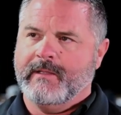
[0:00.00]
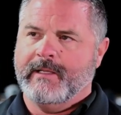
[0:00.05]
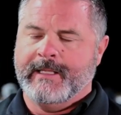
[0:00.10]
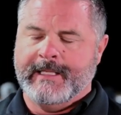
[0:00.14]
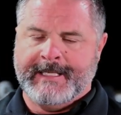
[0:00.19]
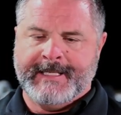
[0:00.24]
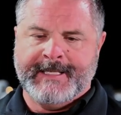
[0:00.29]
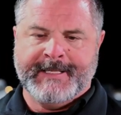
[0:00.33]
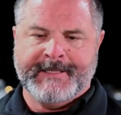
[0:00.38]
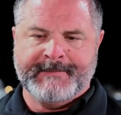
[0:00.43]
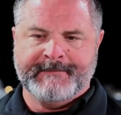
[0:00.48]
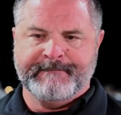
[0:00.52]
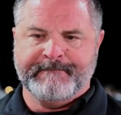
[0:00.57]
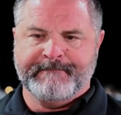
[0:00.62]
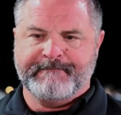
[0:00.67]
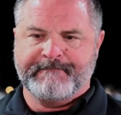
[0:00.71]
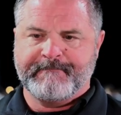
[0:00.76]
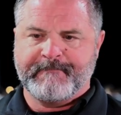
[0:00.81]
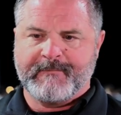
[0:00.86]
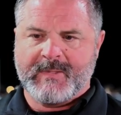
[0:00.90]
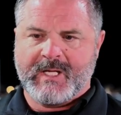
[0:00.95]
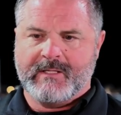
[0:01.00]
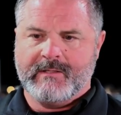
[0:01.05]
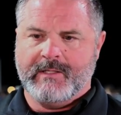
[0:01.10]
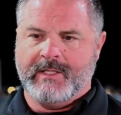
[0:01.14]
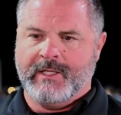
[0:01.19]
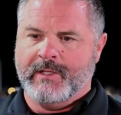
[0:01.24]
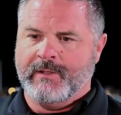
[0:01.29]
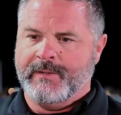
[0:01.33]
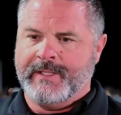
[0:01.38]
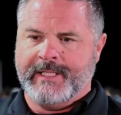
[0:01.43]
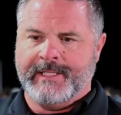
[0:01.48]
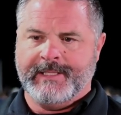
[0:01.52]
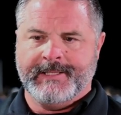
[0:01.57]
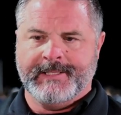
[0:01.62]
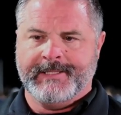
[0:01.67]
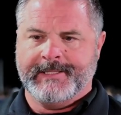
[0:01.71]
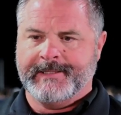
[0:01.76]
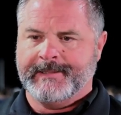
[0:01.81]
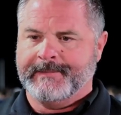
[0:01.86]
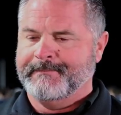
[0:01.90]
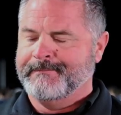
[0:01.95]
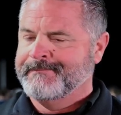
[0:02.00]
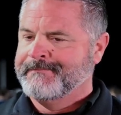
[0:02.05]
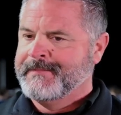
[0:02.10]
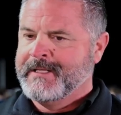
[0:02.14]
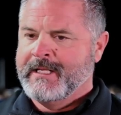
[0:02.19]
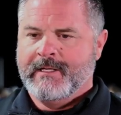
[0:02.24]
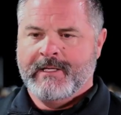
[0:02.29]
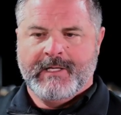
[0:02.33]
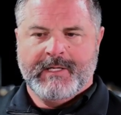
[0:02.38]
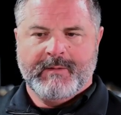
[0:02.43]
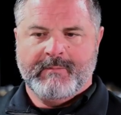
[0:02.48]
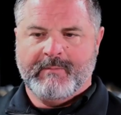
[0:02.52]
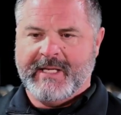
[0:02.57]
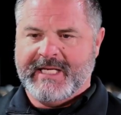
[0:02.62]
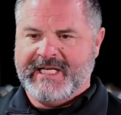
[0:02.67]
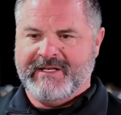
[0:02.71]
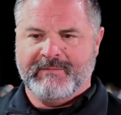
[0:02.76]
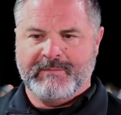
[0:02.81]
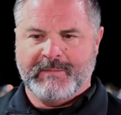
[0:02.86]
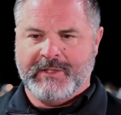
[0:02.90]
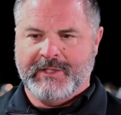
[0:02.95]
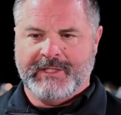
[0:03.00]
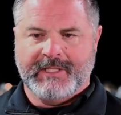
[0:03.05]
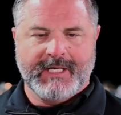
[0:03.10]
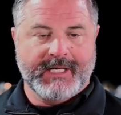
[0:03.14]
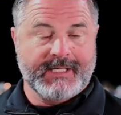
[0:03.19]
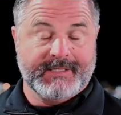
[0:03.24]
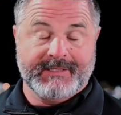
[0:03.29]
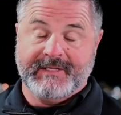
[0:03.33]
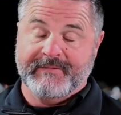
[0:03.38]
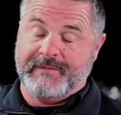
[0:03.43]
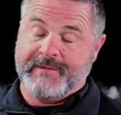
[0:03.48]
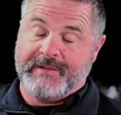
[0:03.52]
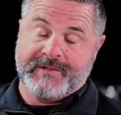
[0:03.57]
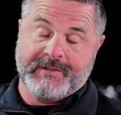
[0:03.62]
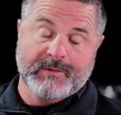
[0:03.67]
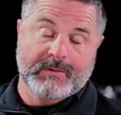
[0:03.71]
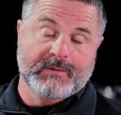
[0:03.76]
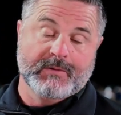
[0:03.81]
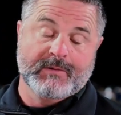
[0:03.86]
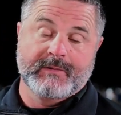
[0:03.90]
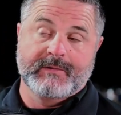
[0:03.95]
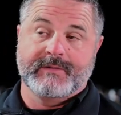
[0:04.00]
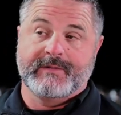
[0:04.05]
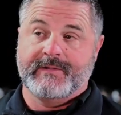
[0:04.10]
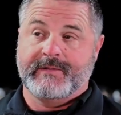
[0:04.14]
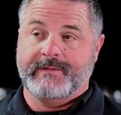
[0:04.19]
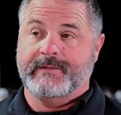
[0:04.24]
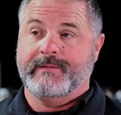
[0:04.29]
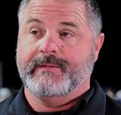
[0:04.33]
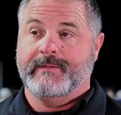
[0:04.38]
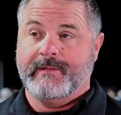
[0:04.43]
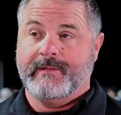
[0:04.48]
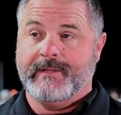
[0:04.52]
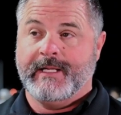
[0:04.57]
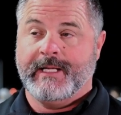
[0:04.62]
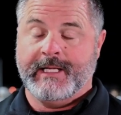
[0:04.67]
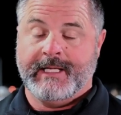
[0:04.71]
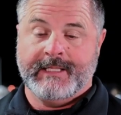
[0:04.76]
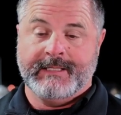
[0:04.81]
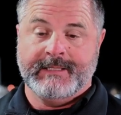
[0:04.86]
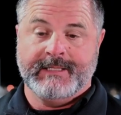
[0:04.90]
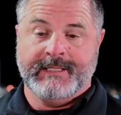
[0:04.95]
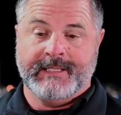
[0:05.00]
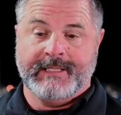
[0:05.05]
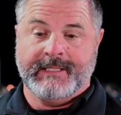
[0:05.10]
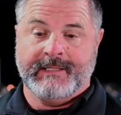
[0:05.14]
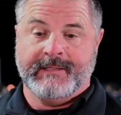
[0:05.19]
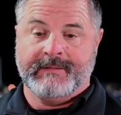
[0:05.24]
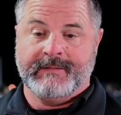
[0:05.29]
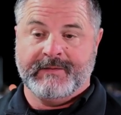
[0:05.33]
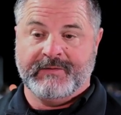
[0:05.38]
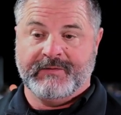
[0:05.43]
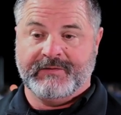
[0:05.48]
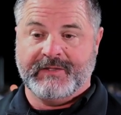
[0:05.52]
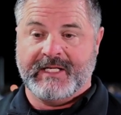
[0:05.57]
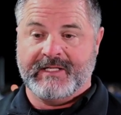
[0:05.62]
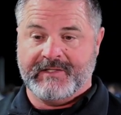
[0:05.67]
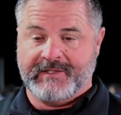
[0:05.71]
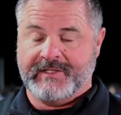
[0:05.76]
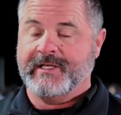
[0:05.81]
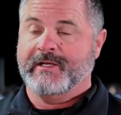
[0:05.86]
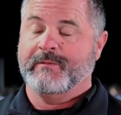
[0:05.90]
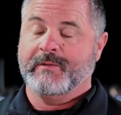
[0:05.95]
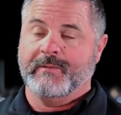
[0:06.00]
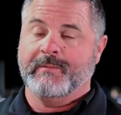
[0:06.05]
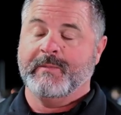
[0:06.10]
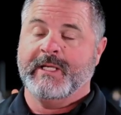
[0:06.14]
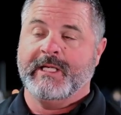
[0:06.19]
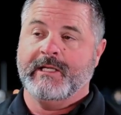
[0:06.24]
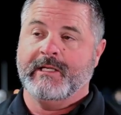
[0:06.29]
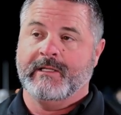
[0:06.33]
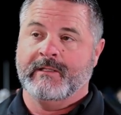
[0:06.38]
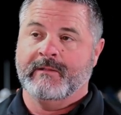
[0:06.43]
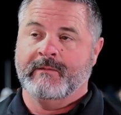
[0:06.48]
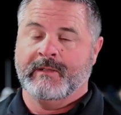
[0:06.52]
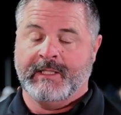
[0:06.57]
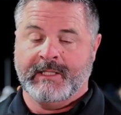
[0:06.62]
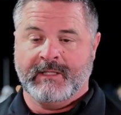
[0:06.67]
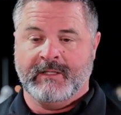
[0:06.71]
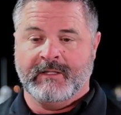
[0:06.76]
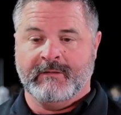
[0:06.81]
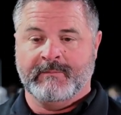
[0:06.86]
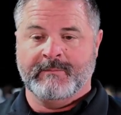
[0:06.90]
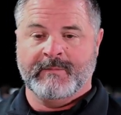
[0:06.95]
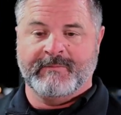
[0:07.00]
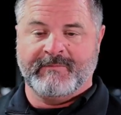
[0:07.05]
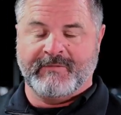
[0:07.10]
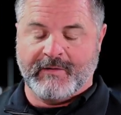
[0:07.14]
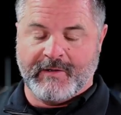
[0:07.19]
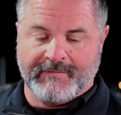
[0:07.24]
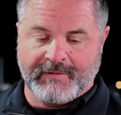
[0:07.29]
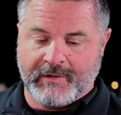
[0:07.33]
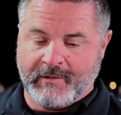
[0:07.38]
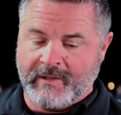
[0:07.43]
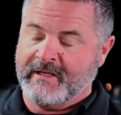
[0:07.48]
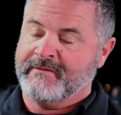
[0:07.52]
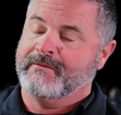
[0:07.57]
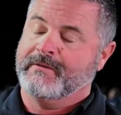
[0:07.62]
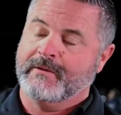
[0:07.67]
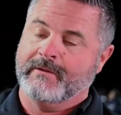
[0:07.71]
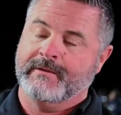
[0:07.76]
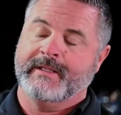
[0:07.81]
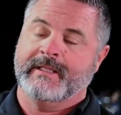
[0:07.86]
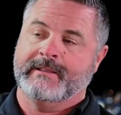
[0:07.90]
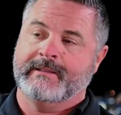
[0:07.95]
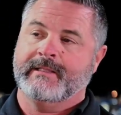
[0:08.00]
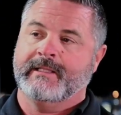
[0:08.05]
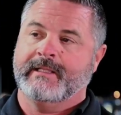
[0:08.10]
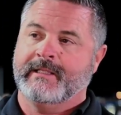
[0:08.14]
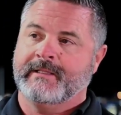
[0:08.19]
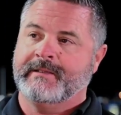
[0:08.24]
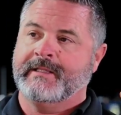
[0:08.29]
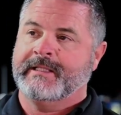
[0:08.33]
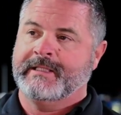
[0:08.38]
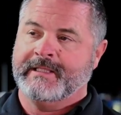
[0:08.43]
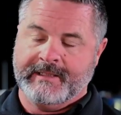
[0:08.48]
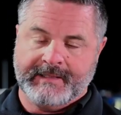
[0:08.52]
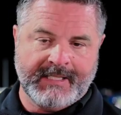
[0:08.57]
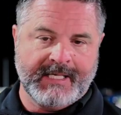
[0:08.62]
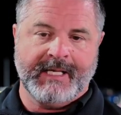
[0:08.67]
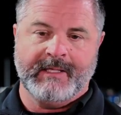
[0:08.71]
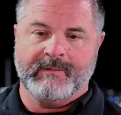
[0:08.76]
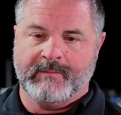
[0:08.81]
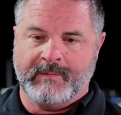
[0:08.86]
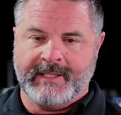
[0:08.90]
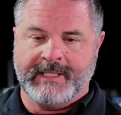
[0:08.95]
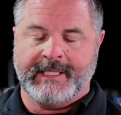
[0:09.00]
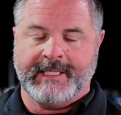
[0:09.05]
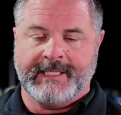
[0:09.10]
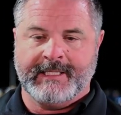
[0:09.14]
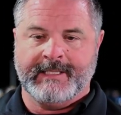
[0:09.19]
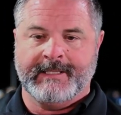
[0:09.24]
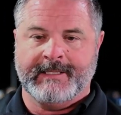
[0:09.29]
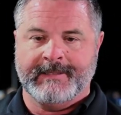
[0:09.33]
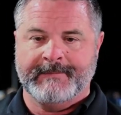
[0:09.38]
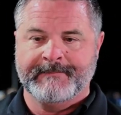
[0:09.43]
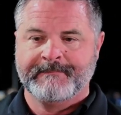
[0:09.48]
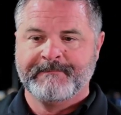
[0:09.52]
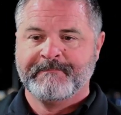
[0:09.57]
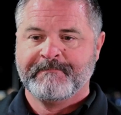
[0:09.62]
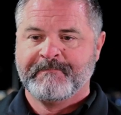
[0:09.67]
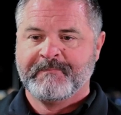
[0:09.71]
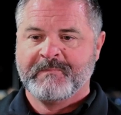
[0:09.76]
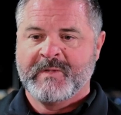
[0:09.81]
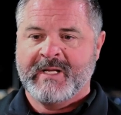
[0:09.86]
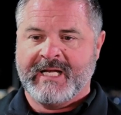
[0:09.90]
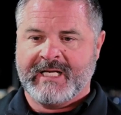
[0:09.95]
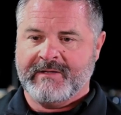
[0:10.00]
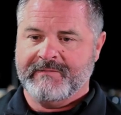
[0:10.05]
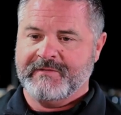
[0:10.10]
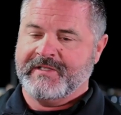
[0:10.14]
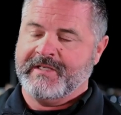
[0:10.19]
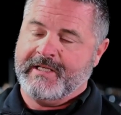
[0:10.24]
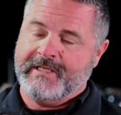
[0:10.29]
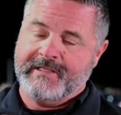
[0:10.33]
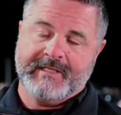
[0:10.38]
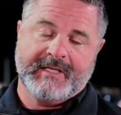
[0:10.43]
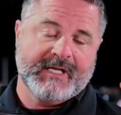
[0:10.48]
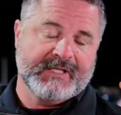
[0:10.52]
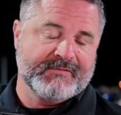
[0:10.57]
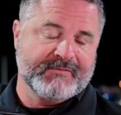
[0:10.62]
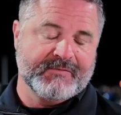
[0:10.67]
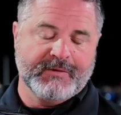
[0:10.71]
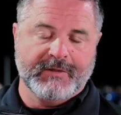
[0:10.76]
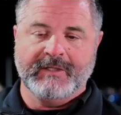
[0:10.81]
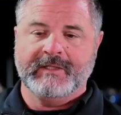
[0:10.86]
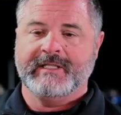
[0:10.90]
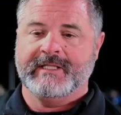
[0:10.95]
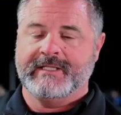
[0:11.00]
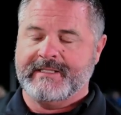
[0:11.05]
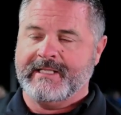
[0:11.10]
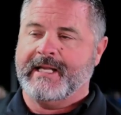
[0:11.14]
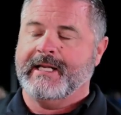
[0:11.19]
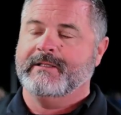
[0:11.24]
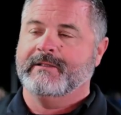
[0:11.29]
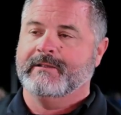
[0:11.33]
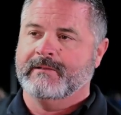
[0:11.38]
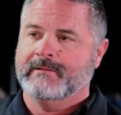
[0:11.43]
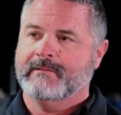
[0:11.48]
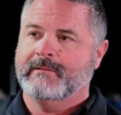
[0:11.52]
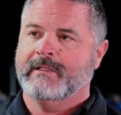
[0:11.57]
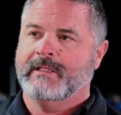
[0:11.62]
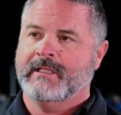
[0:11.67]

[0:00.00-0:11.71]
Um, you know, they uh, many of them could have gone to different schools, and uh, they decided to stick with me, and, and I'm forever grateful that uh, they did that. we had a heck of a season, got the the League title.